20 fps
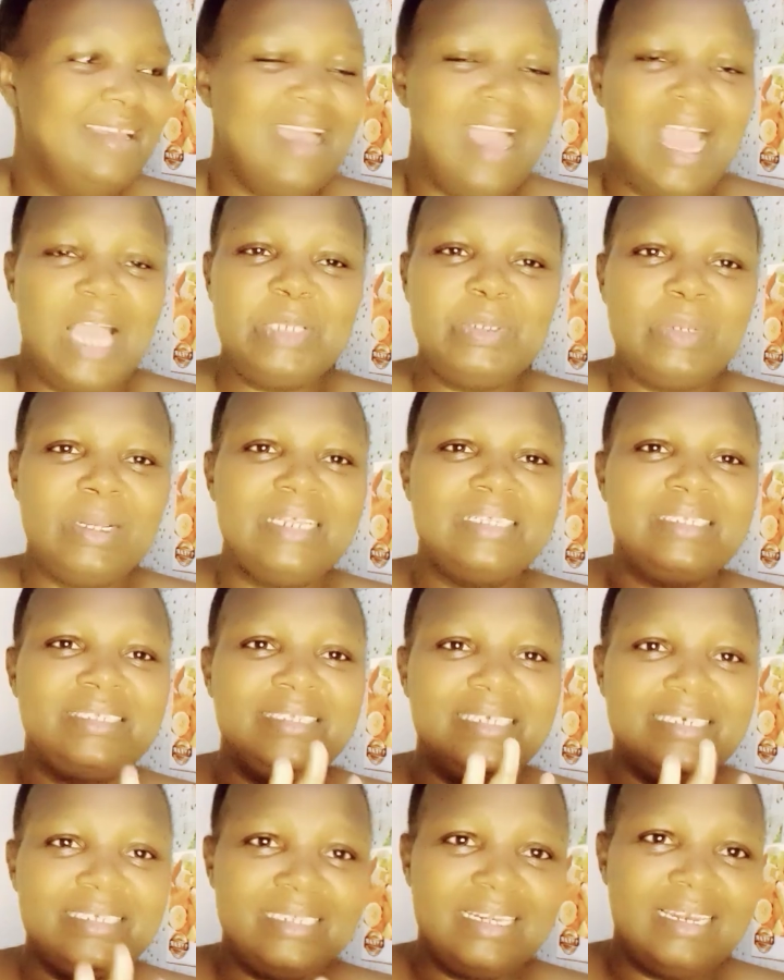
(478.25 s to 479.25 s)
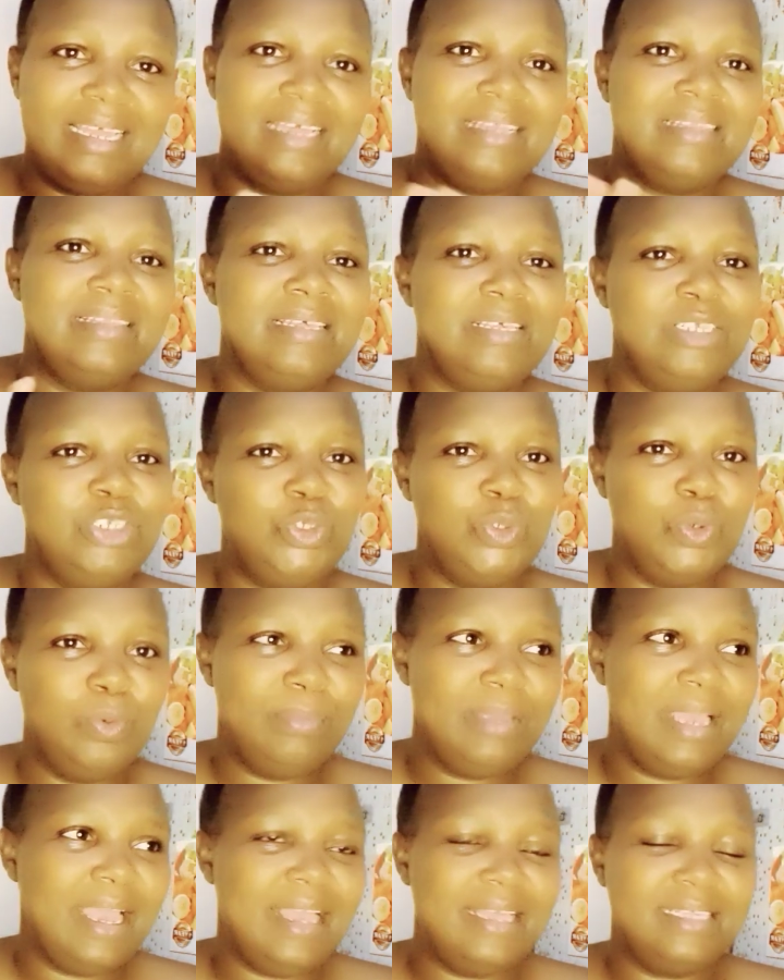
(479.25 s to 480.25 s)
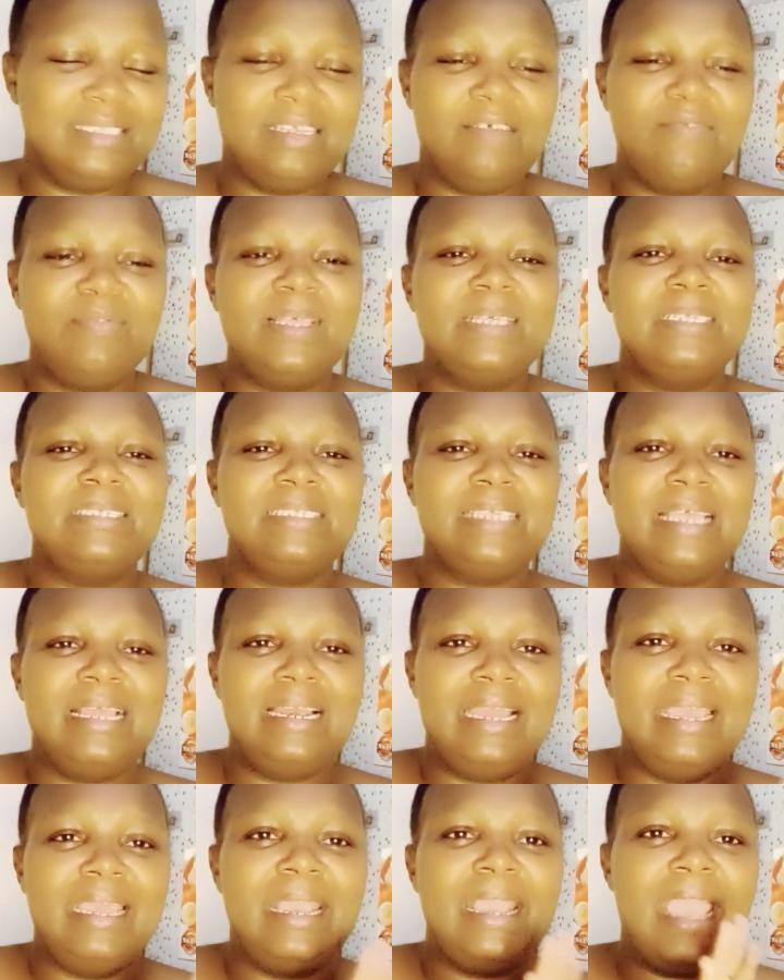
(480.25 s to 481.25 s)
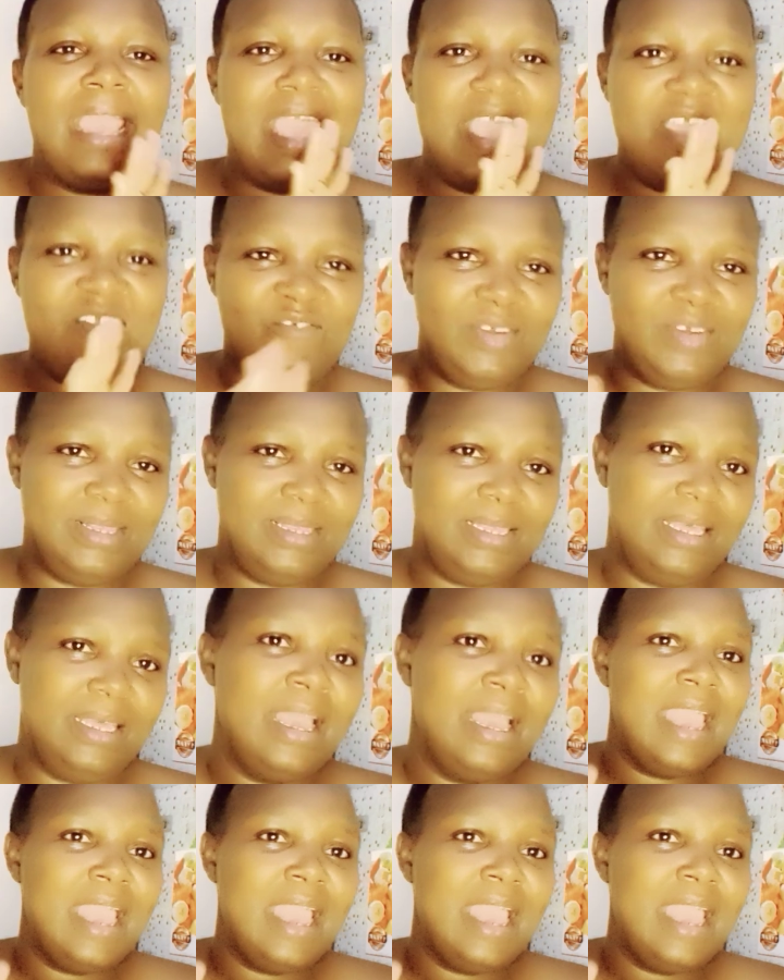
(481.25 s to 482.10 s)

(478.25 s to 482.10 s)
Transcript: Actually, it's just like the Jumia and stuff. They sell like everything.